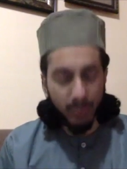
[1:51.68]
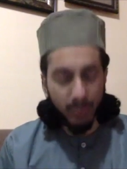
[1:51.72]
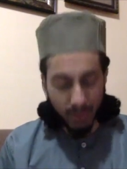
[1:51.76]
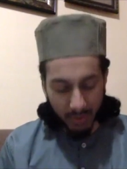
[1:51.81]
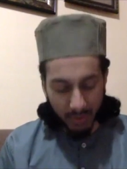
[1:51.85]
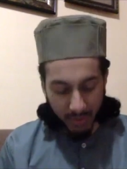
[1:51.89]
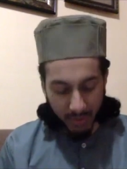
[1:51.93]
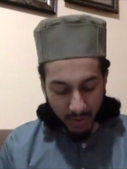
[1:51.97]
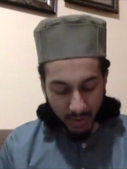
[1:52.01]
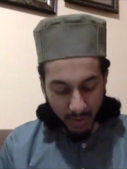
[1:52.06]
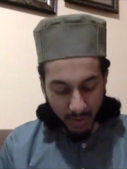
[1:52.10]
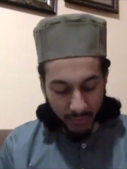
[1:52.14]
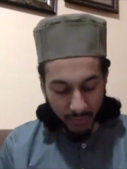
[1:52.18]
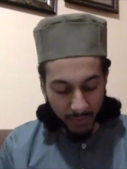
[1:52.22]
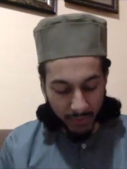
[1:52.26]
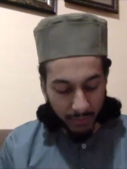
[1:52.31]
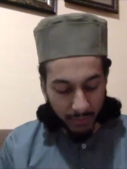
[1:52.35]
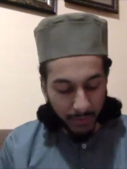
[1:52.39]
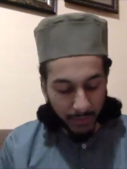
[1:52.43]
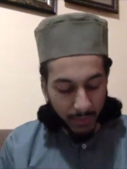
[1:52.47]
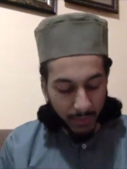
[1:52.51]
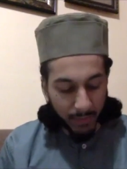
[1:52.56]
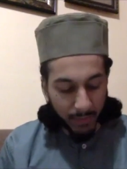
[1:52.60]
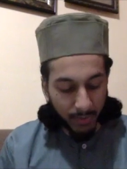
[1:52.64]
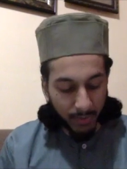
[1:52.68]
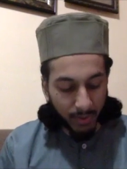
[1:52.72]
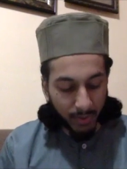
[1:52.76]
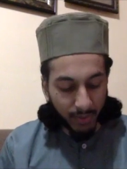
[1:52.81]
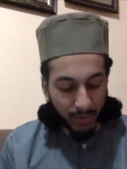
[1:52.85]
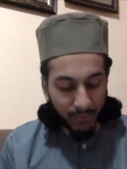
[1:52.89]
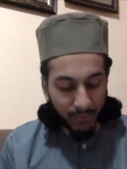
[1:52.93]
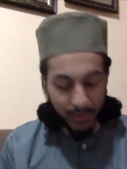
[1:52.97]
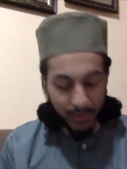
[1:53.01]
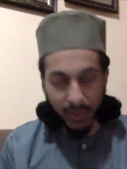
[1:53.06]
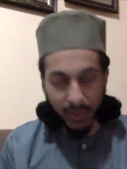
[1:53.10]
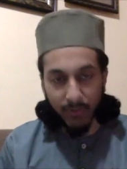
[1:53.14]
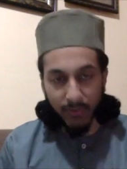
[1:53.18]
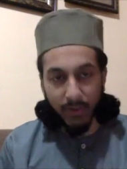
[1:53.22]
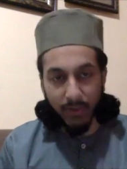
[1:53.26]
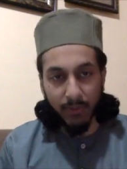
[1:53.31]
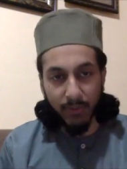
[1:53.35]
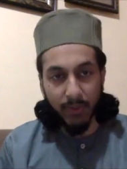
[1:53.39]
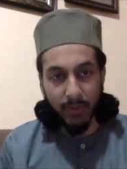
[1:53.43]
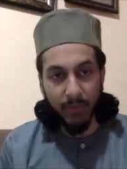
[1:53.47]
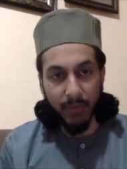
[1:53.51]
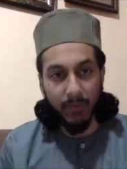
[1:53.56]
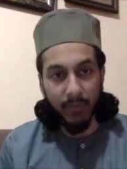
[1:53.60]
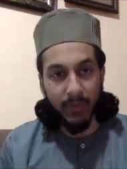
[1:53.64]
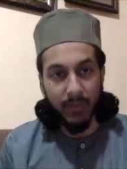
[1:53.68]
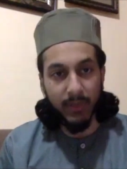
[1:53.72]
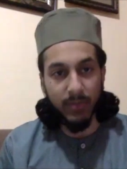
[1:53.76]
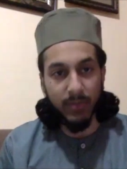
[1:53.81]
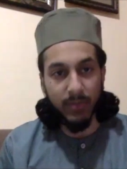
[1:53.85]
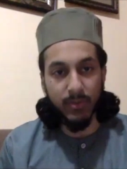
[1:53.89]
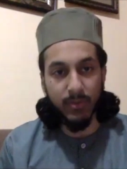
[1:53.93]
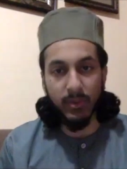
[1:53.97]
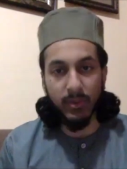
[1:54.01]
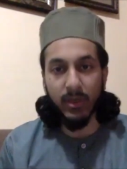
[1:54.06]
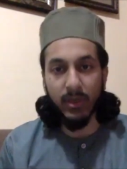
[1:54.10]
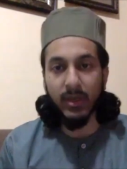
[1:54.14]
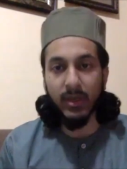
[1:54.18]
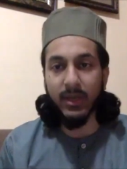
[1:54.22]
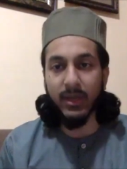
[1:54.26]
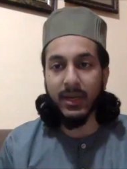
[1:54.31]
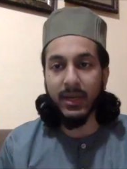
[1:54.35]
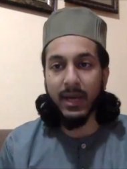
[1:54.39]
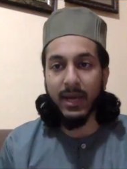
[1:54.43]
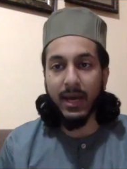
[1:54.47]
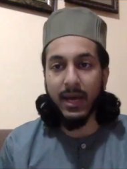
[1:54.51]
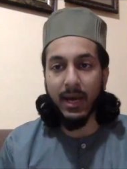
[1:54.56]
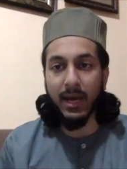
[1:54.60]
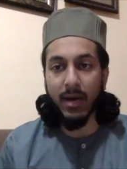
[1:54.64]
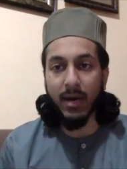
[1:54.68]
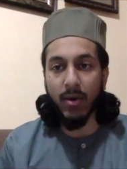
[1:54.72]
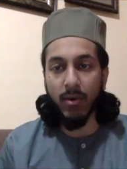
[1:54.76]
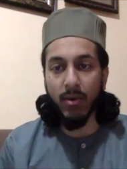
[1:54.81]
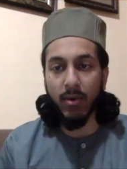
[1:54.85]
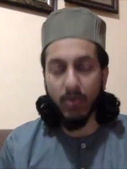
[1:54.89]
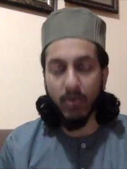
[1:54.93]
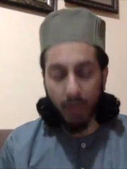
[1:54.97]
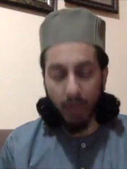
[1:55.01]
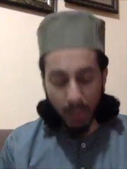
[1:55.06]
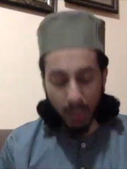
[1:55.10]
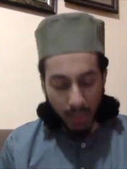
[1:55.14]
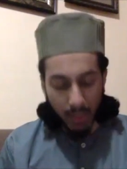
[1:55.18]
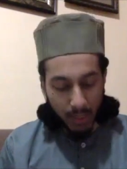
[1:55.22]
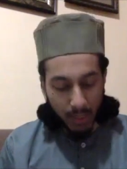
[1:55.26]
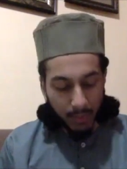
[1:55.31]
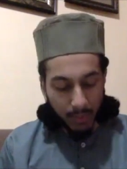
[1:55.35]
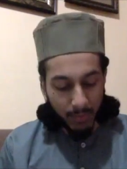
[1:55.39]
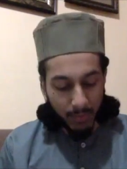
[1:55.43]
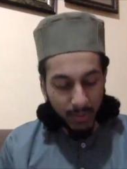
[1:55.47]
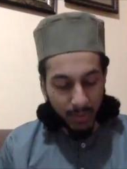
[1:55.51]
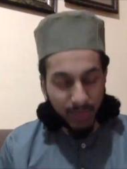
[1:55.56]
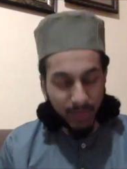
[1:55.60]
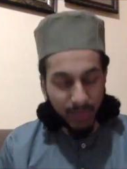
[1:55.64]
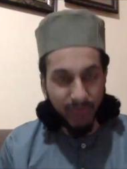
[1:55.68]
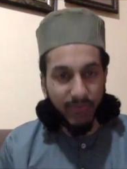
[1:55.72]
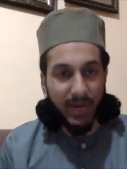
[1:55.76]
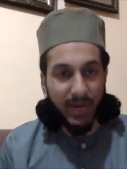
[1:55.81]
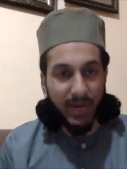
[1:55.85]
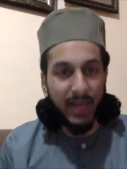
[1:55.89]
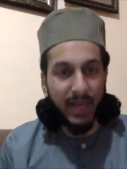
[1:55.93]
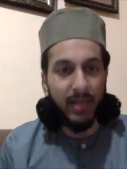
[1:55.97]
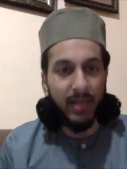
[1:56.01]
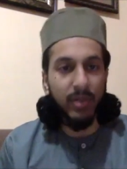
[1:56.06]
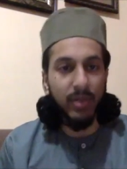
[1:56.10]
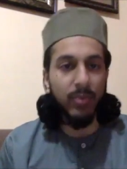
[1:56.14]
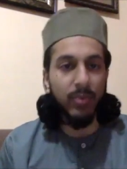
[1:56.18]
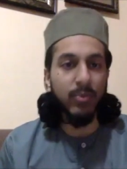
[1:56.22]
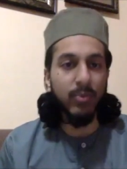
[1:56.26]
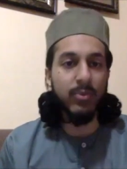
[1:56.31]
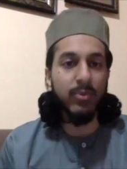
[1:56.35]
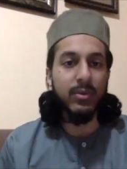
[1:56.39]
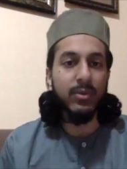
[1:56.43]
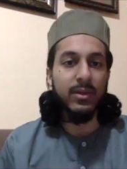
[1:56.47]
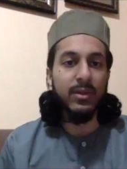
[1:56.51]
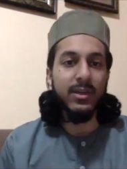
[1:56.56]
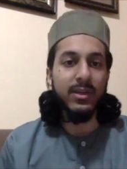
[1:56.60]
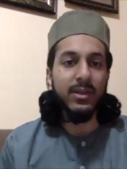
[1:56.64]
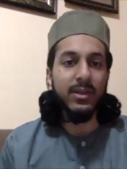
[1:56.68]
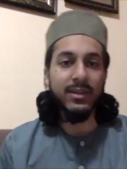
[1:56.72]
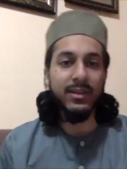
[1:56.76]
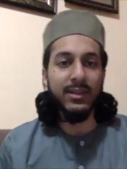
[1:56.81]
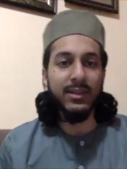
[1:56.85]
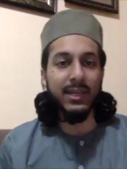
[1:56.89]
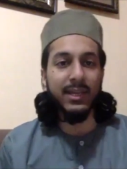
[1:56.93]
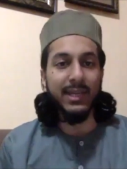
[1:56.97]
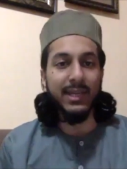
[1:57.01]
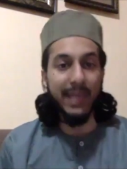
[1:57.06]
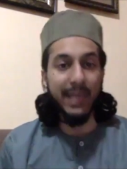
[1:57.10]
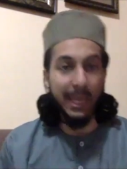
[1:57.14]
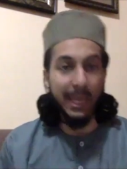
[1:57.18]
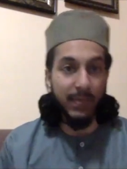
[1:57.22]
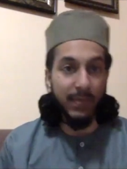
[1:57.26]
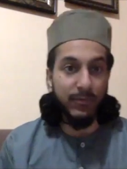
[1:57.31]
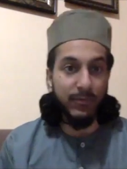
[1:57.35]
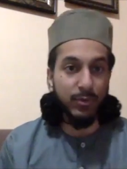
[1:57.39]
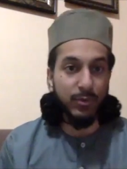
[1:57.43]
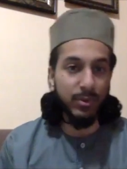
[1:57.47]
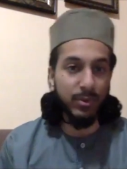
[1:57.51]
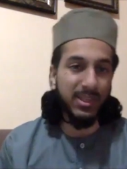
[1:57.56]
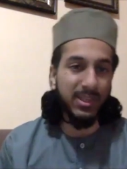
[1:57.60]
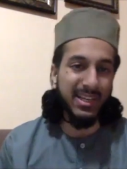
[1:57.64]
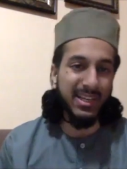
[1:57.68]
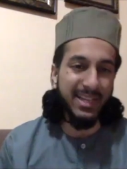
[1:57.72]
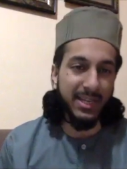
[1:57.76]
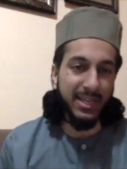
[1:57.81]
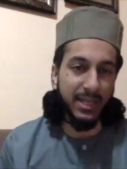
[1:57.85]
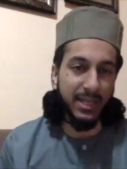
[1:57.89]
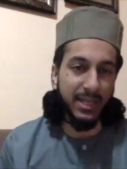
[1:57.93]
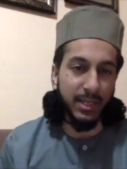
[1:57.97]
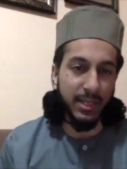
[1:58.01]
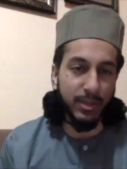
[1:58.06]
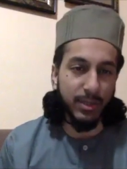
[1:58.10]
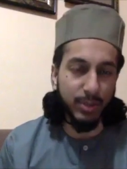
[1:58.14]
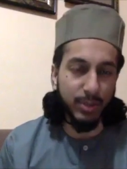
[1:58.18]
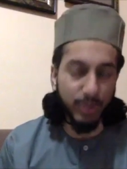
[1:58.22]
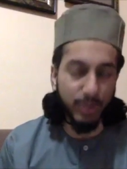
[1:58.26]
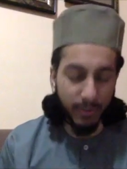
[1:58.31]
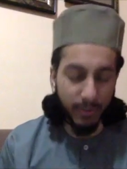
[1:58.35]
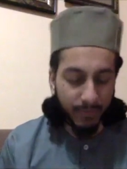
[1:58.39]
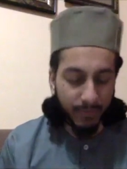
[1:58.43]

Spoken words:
of the people of the Arabian Peninsula and how much value they gave to the lineage.